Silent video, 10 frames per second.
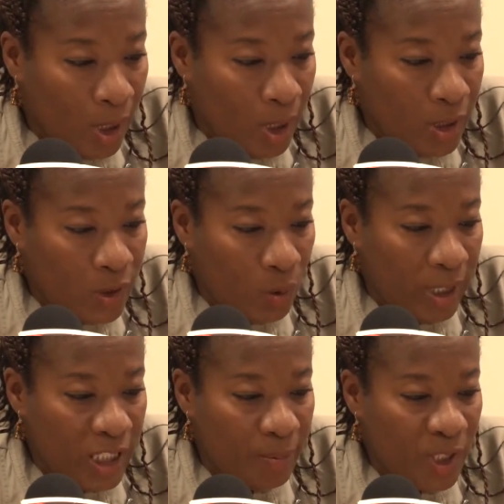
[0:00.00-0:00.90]

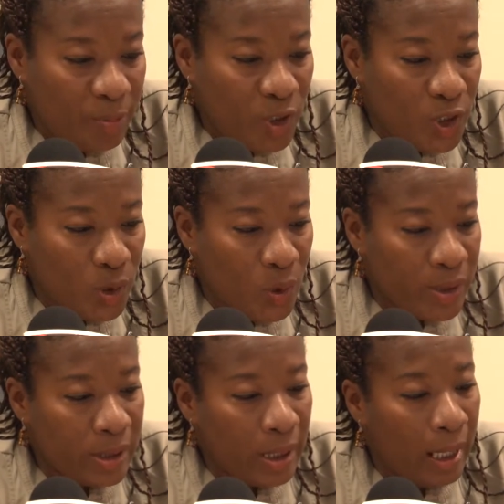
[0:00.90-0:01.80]
Students must
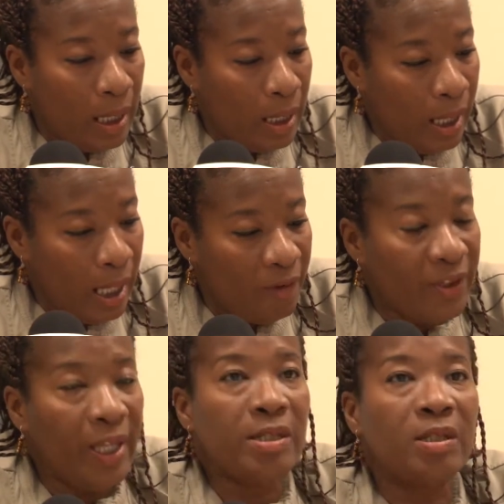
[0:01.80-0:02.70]
produce
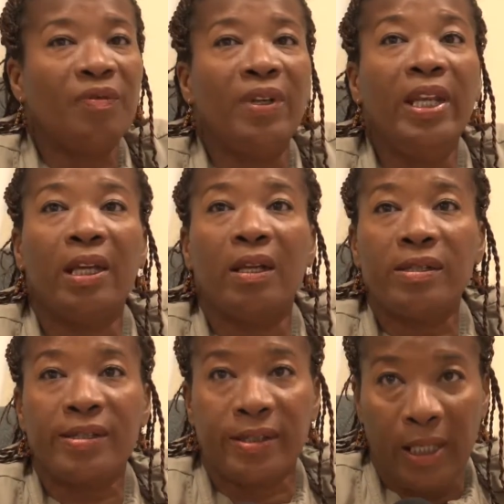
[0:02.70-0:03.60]
evidence of legal
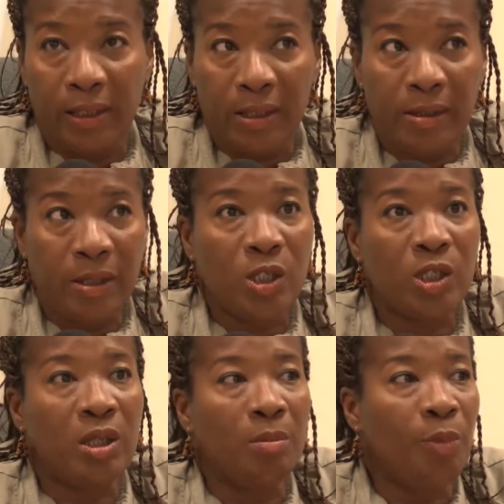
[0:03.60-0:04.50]
status. This
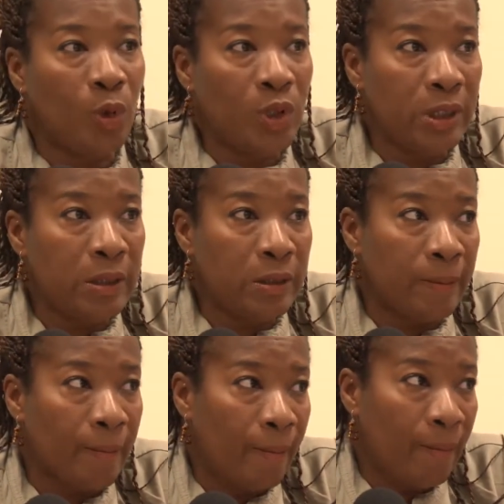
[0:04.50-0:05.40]
is important.
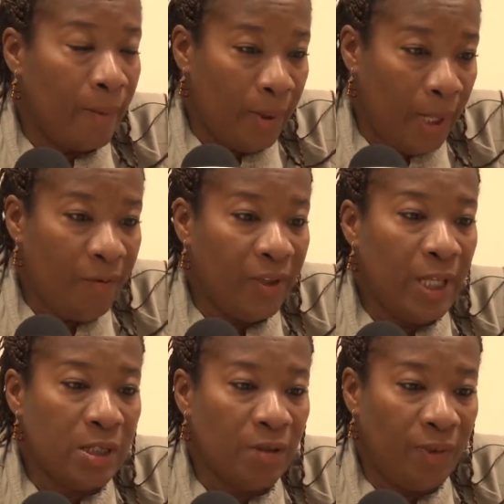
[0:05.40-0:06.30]

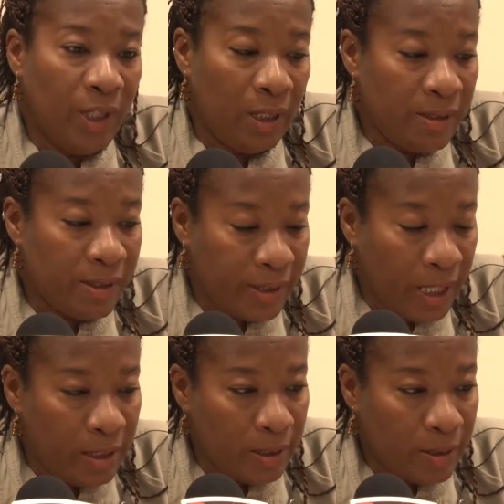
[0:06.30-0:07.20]
Evidence of legal
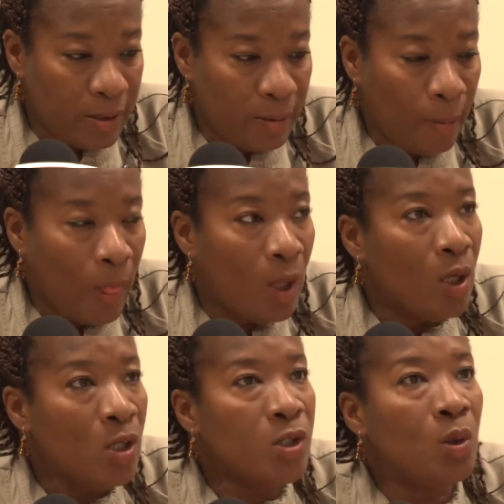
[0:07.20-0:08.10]
status.
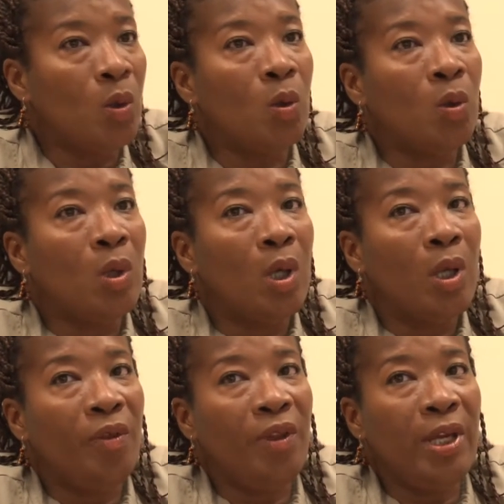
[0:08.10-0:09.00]
So
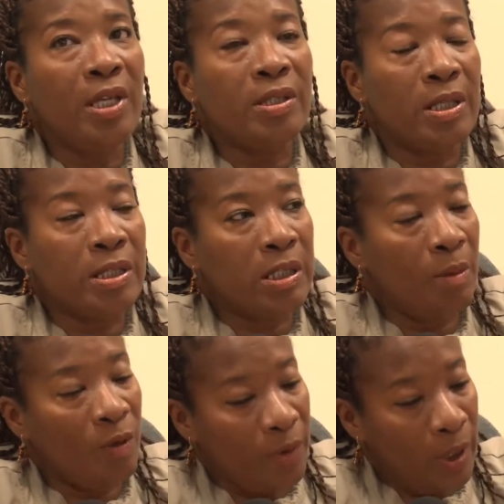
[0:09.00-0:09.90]
these are some
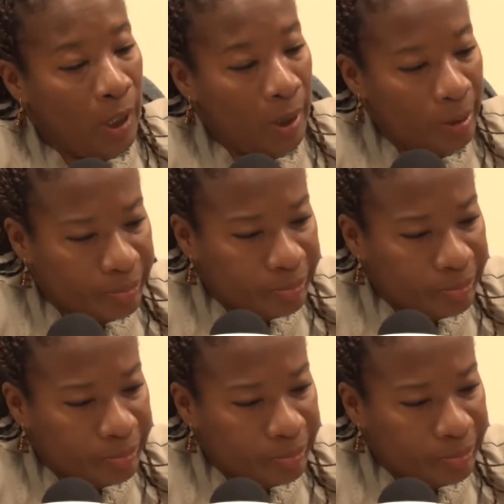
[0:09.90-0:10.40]
of the